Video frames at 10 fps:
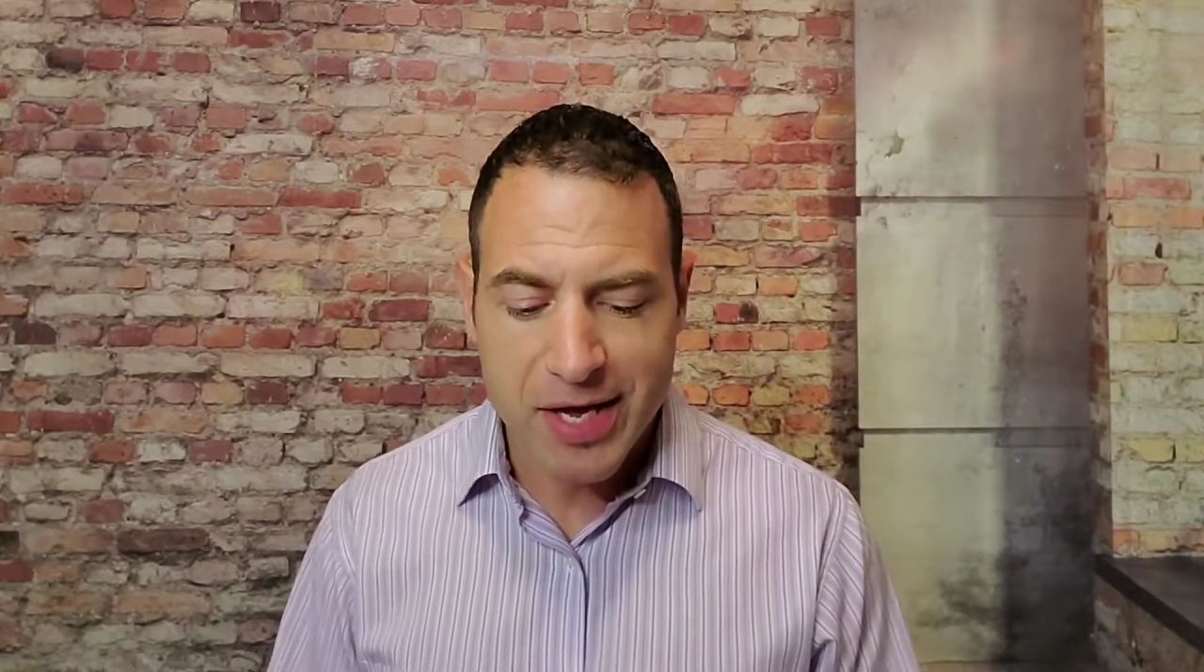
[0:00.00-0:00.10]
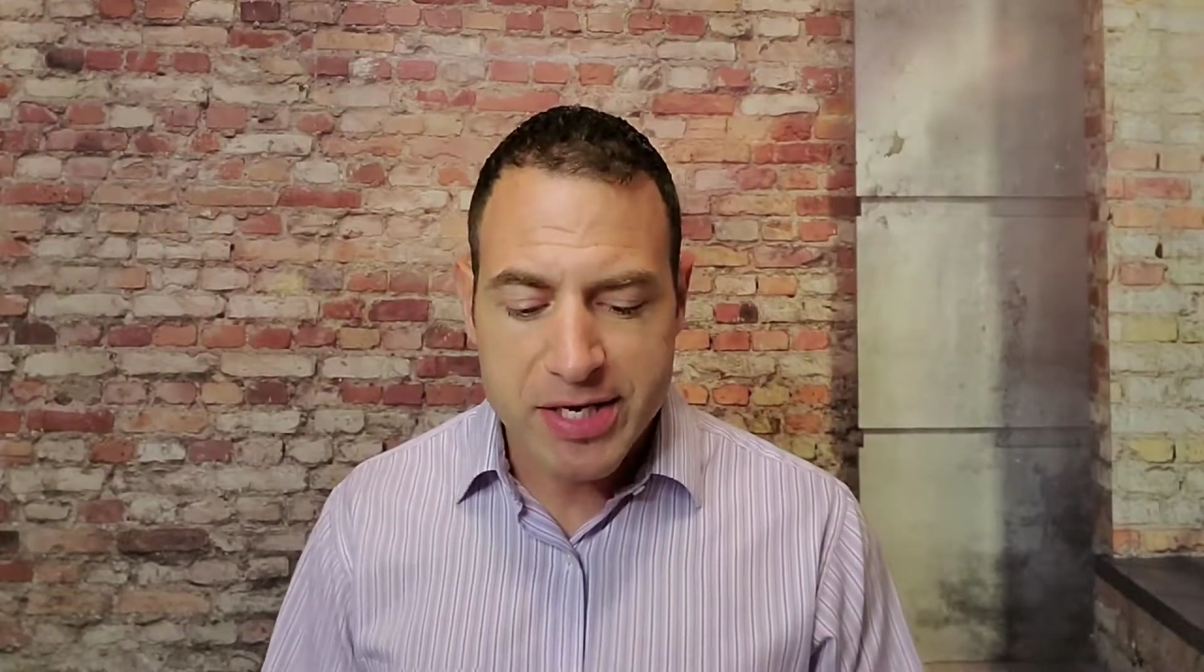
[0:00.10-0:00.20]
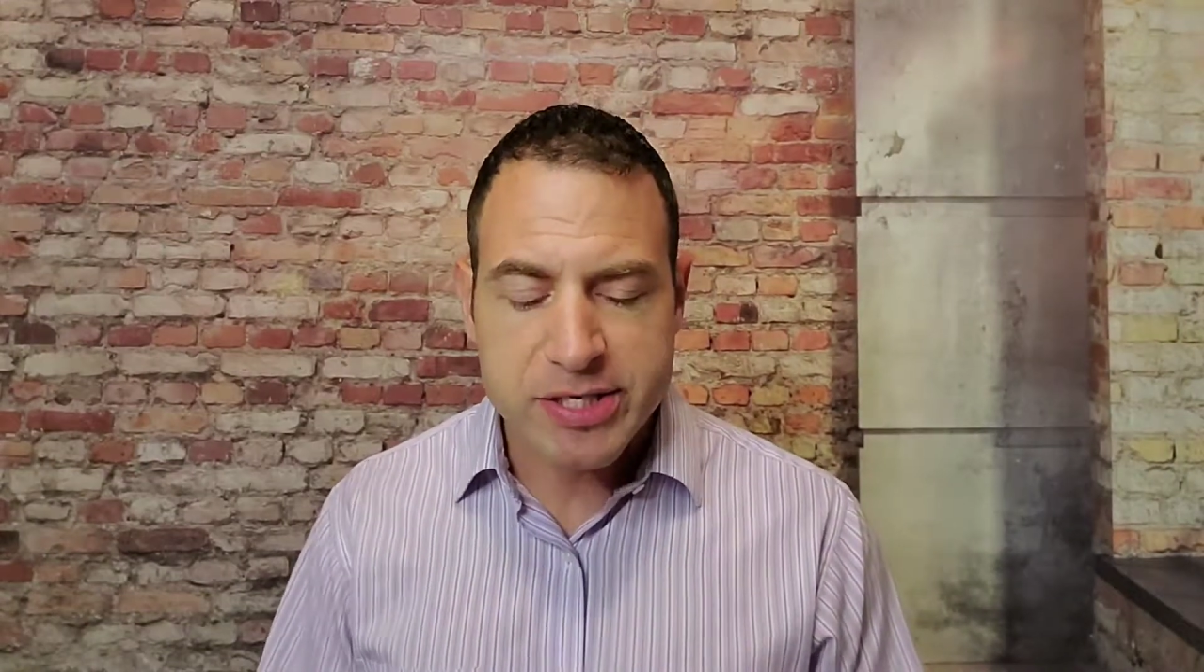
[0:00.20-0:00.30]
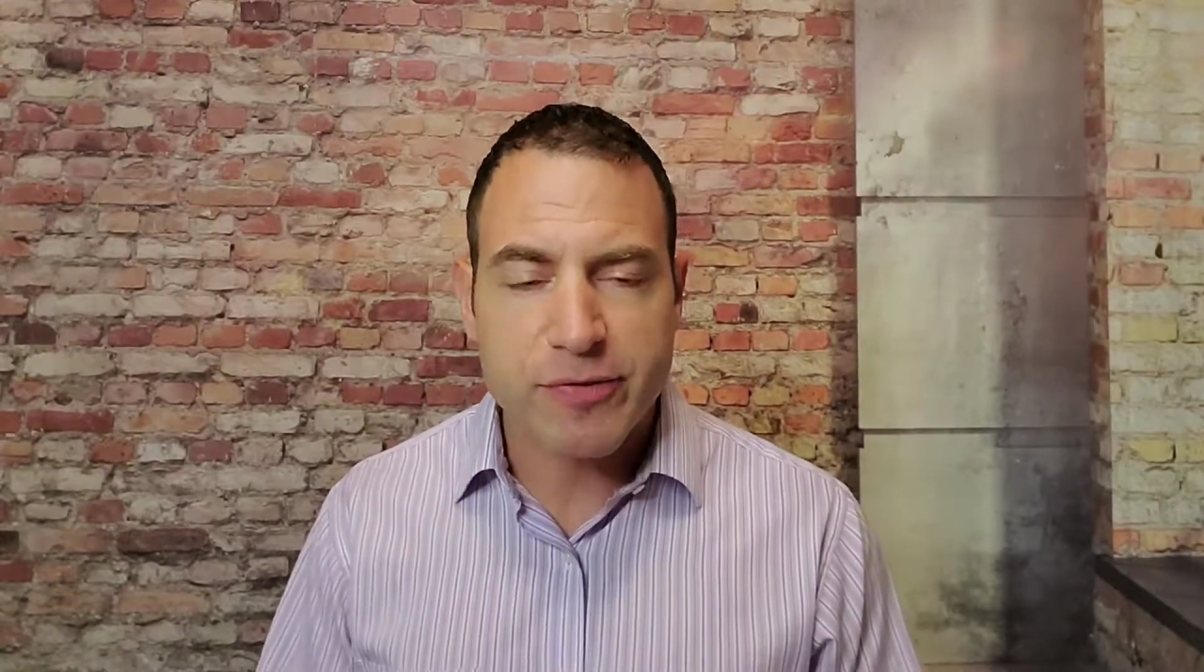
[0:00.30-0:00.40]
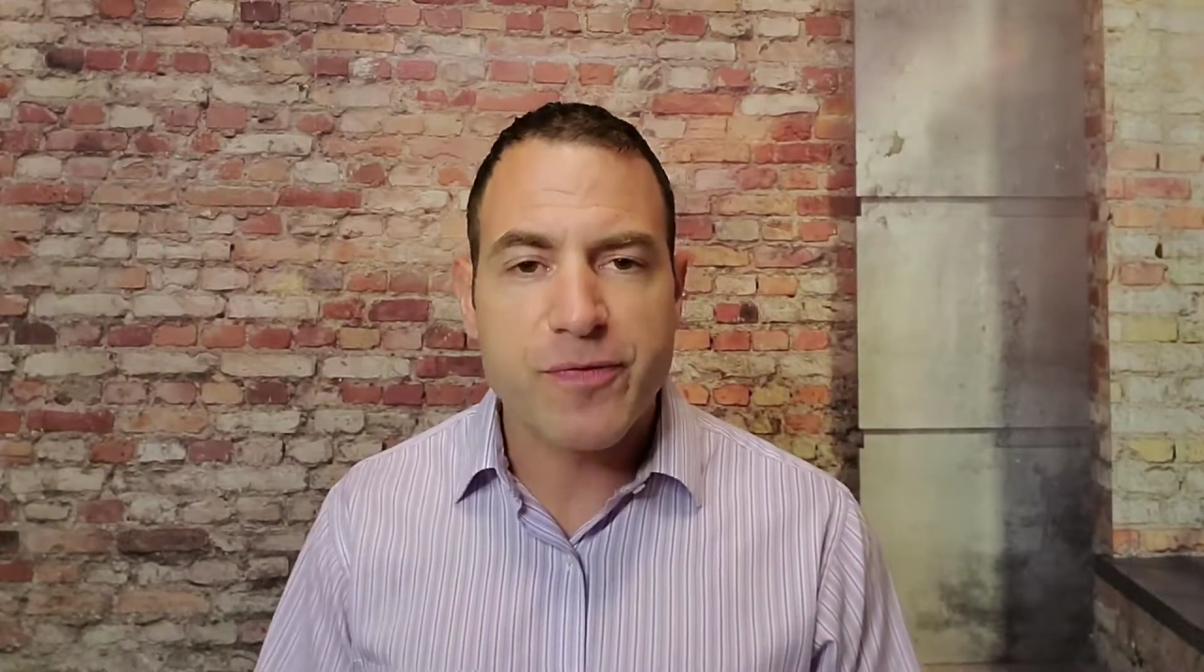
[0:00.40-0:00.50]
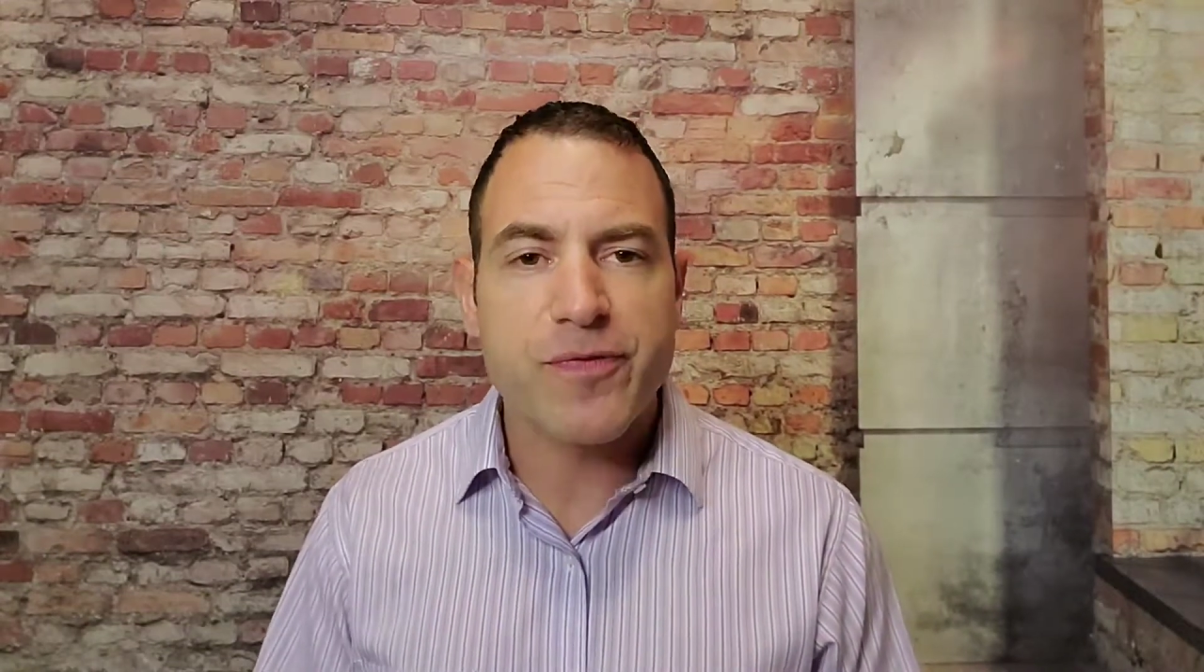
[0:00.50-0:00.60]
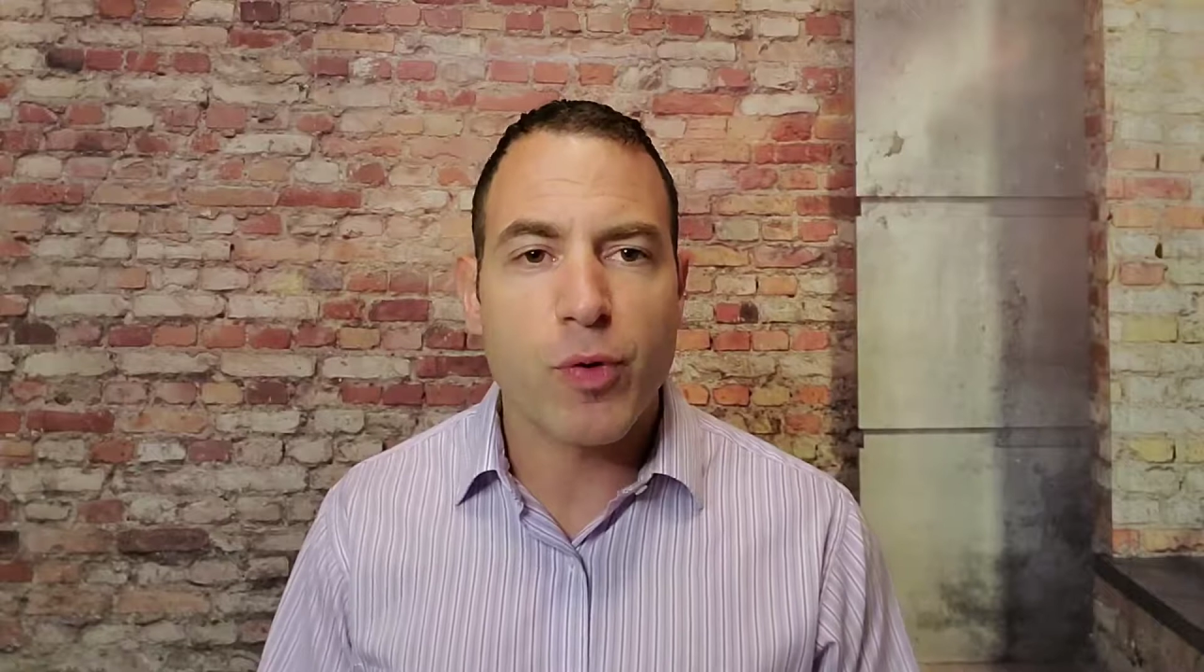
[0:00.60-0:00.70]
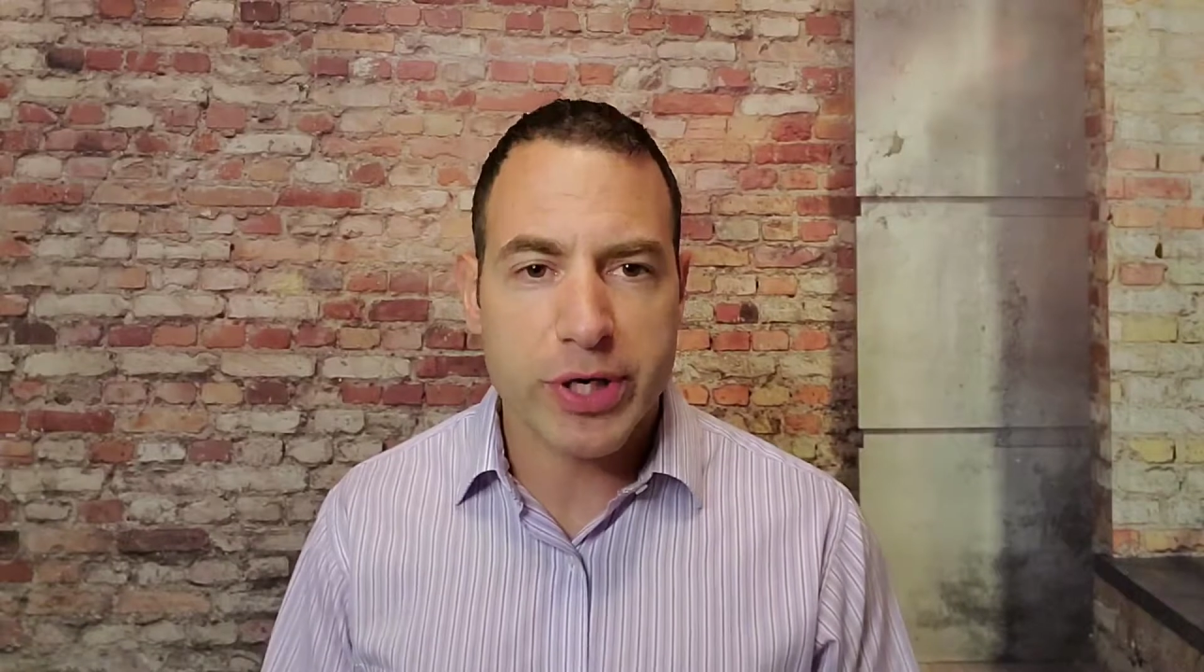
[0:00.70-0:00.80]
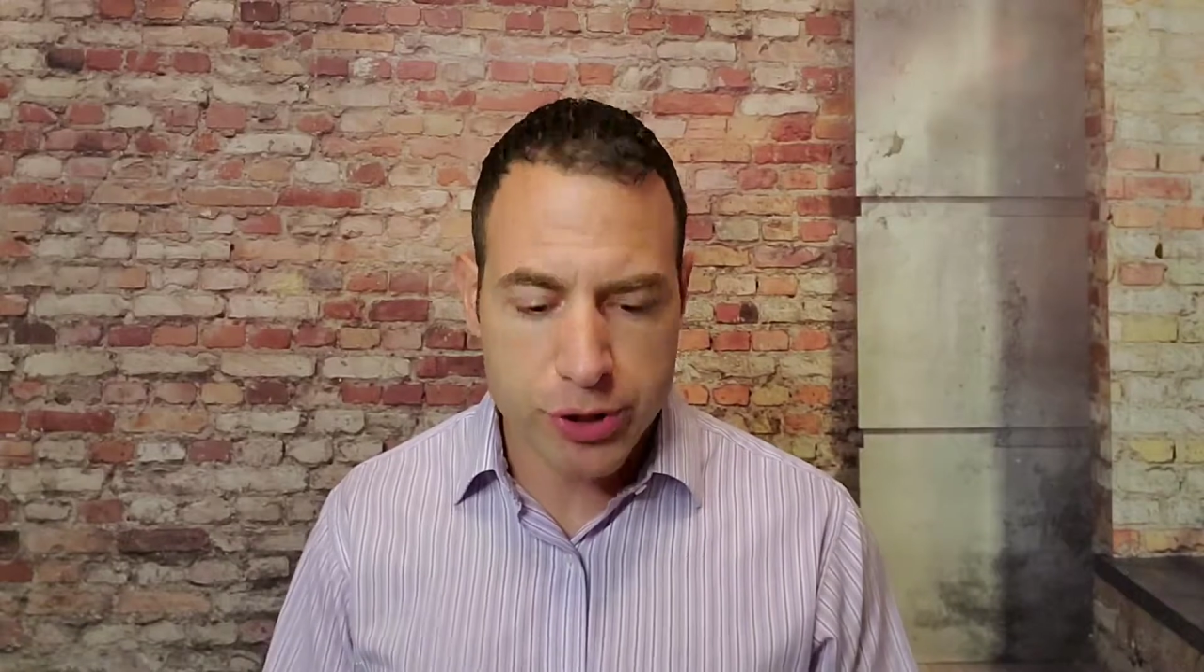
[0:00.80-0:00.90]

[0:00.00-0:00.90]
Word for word: did 40